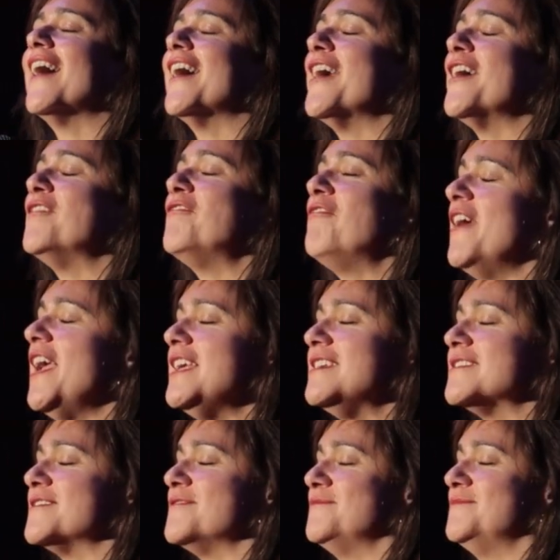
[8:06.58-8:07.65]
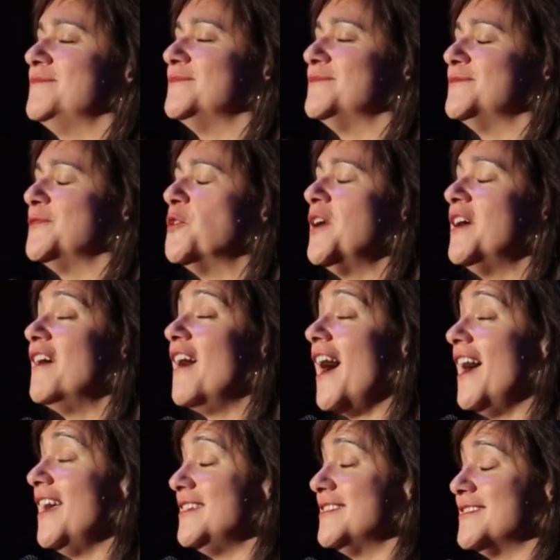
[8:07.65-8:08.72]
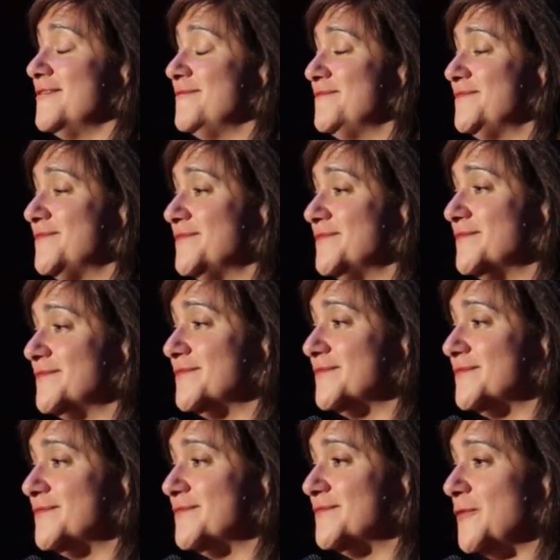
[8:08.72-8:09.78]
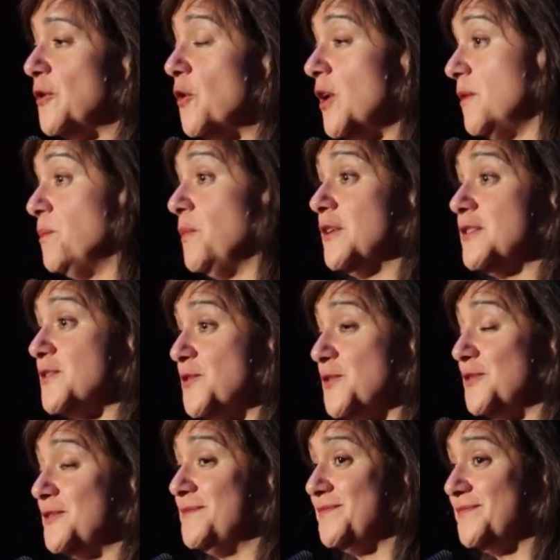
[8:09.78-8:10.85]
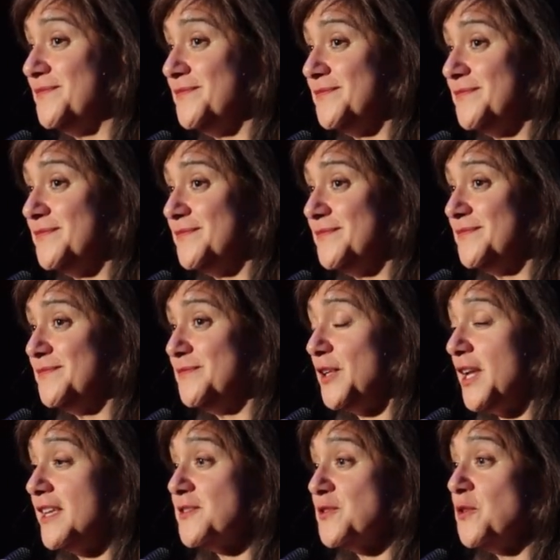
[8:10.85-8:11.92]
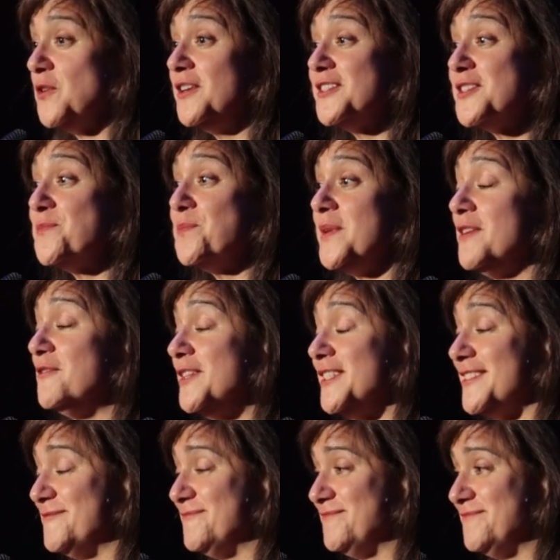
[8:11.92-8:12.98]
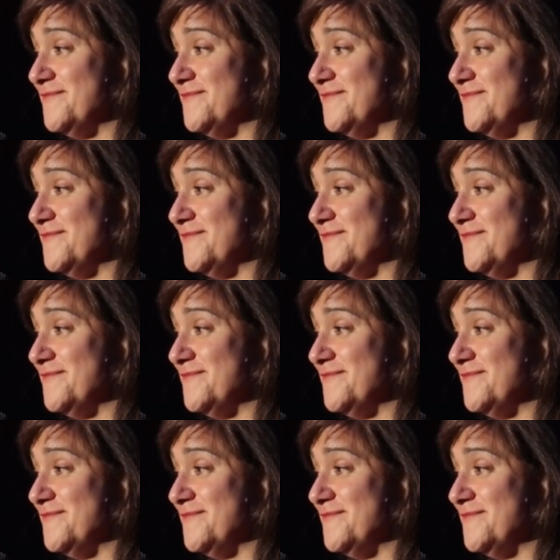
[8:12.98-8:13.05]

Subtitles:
her face or her eyes or her posture, but I saw her spirit.